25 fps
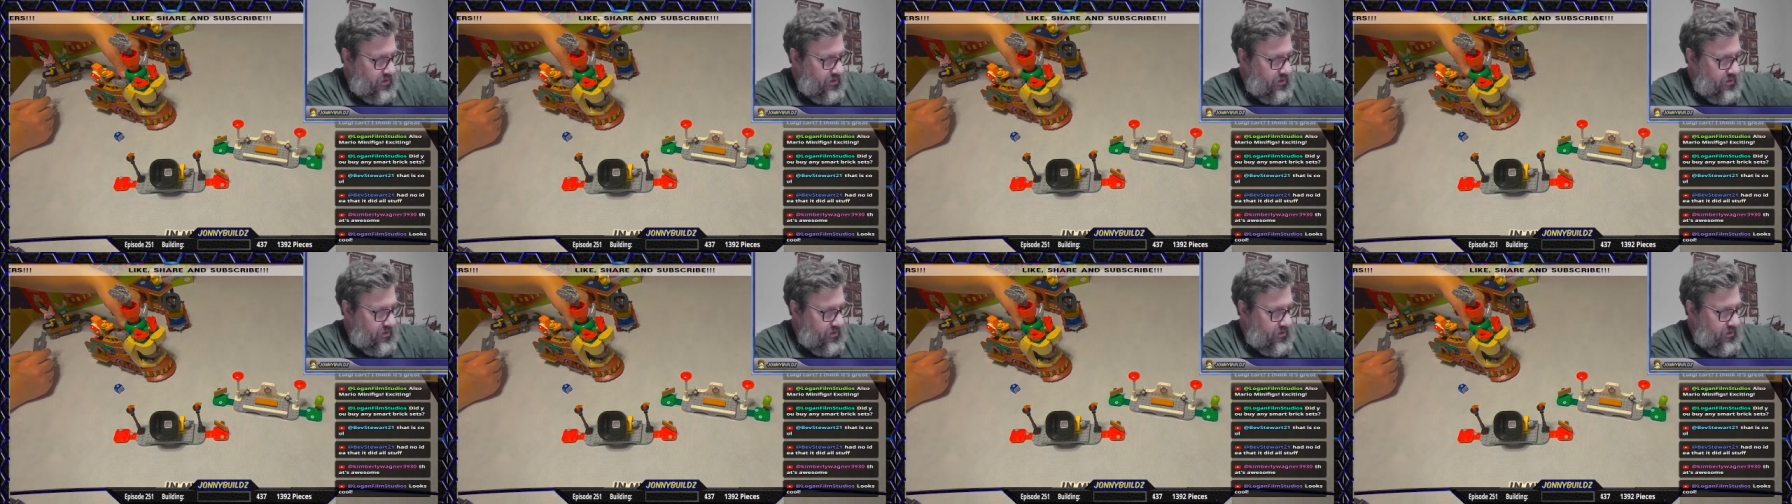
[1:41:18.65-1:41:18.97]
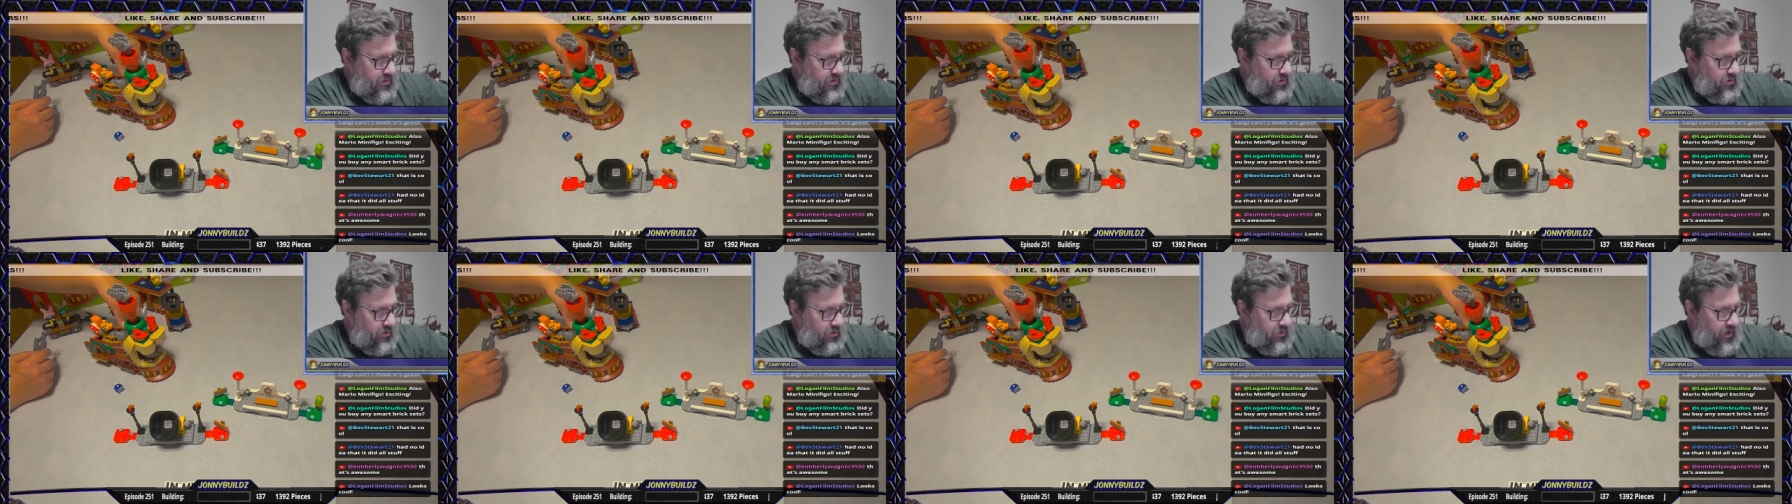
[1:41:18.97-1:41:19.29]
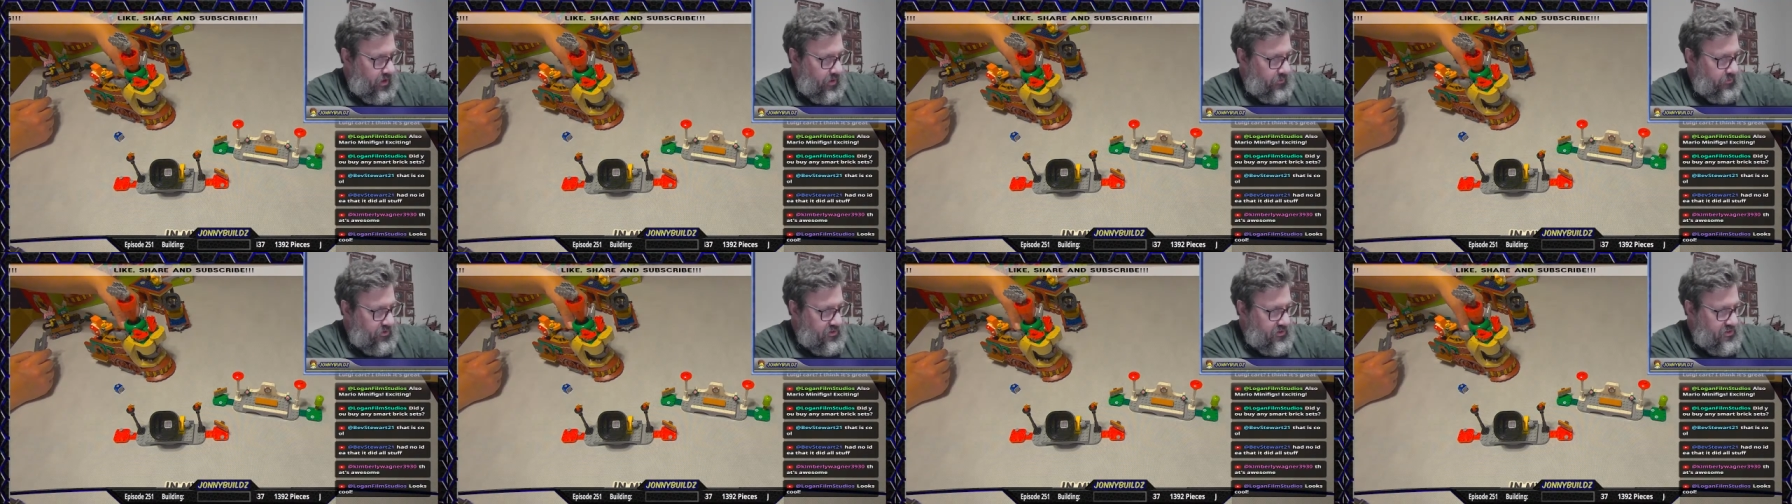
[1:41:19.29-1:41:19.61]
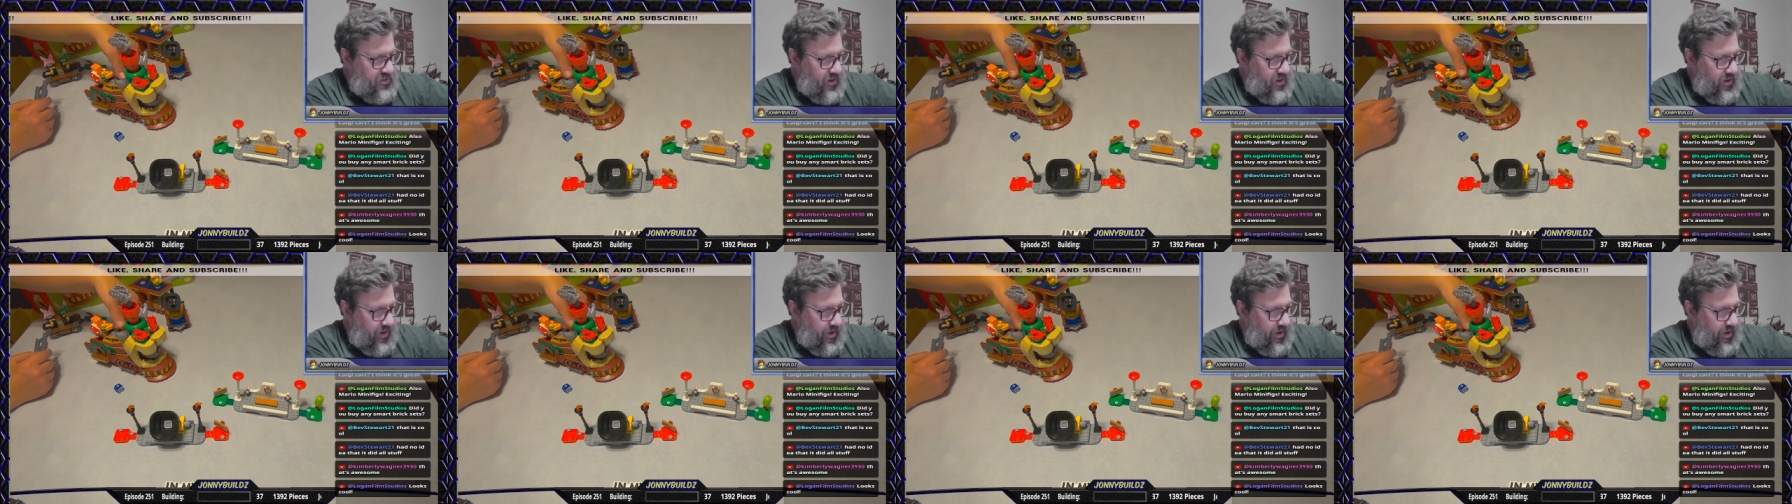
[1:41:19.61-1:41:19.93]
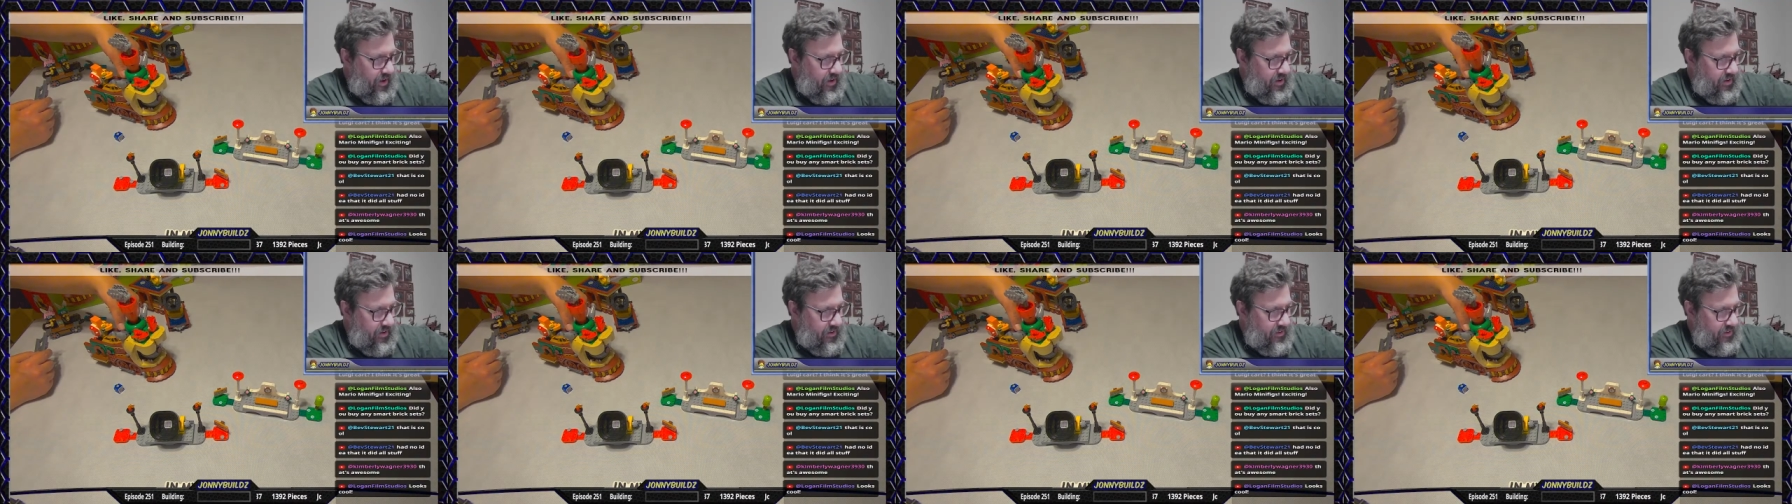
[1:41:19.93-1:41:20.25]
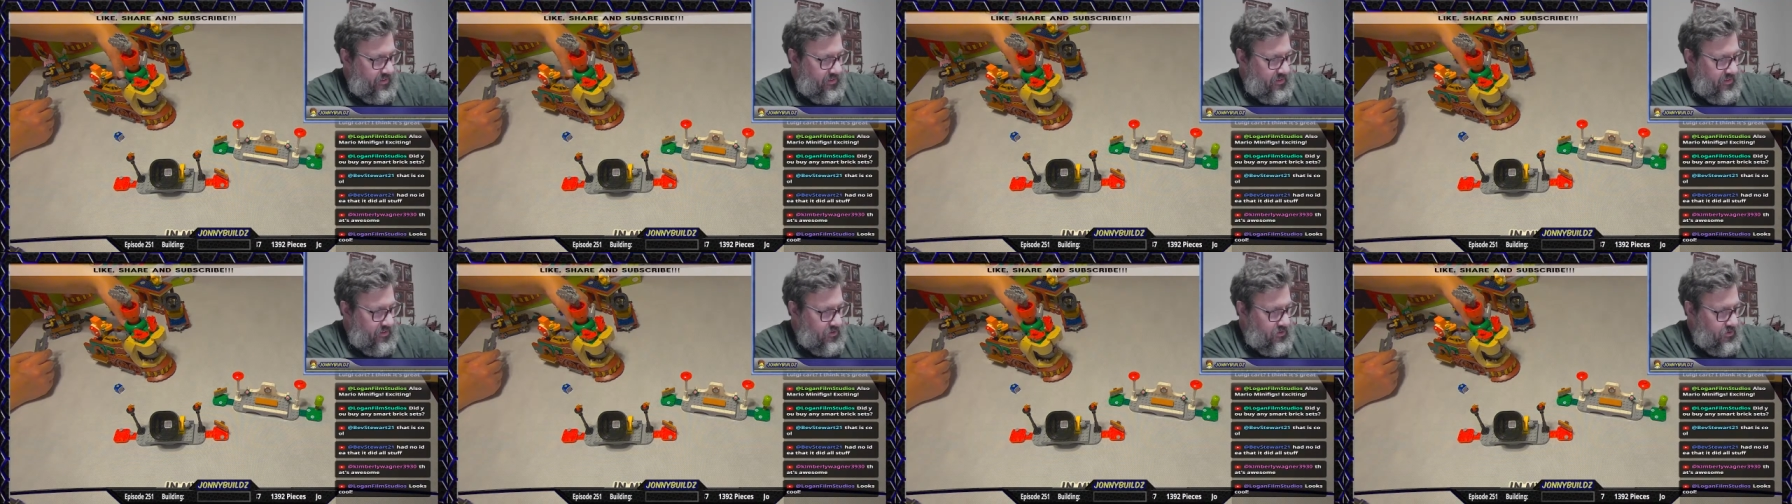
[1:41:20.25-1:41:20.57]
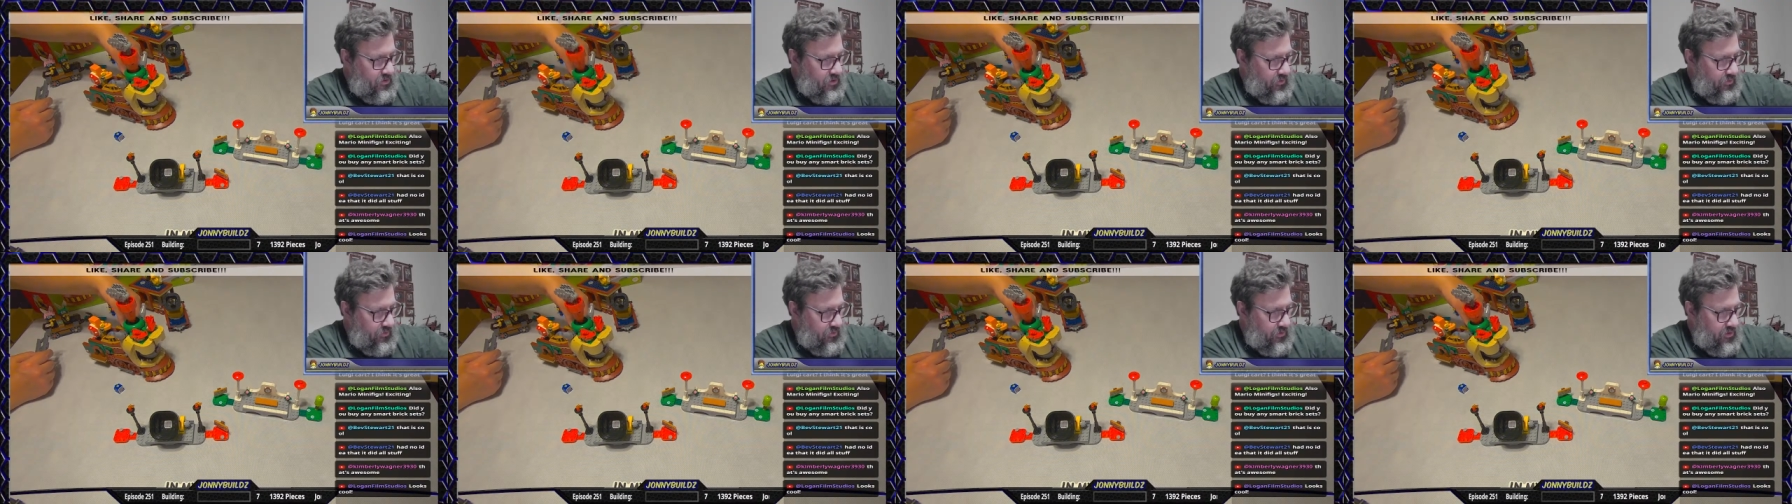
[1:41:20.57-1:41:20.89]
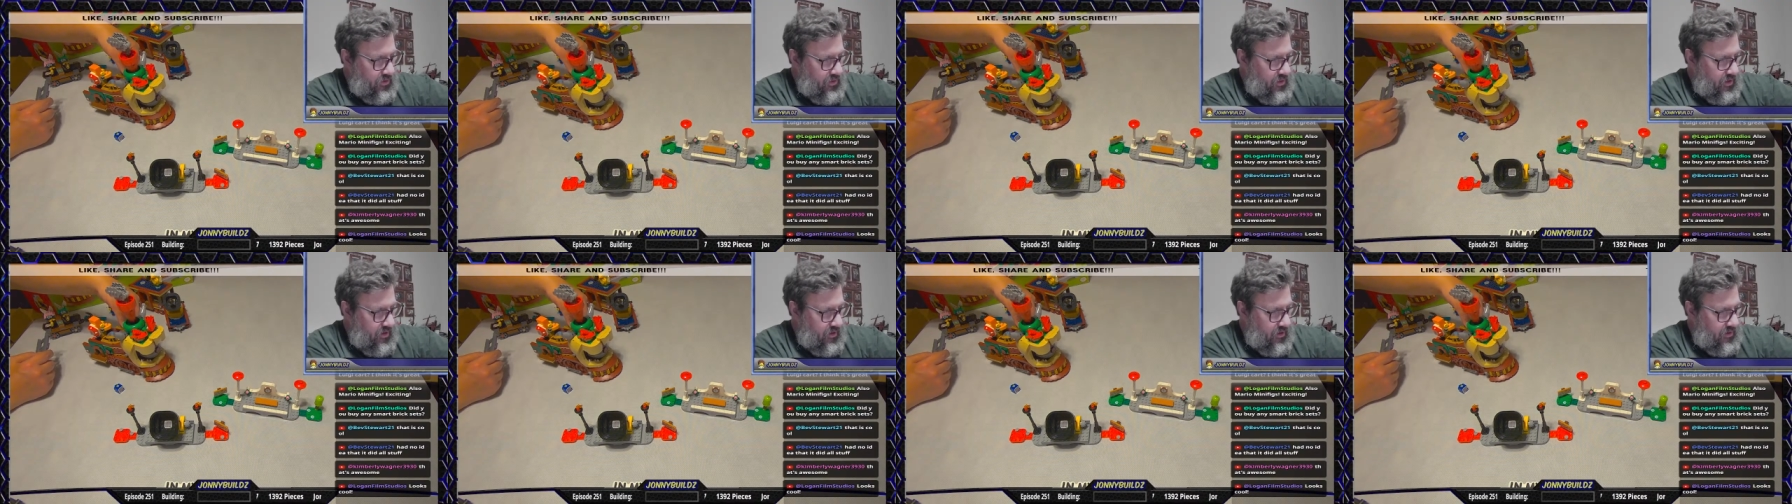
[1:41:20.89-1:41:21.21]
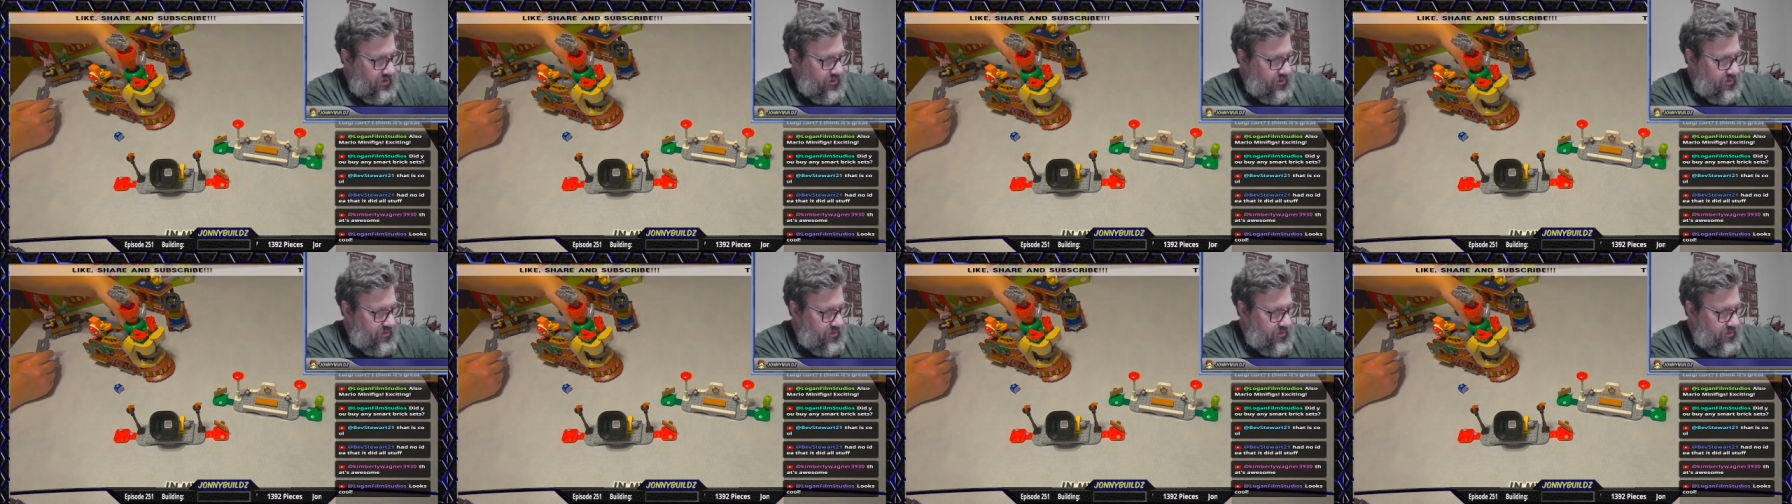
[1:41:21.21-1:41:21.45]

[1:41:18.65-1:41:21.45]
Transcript: The little levers it has to do different things.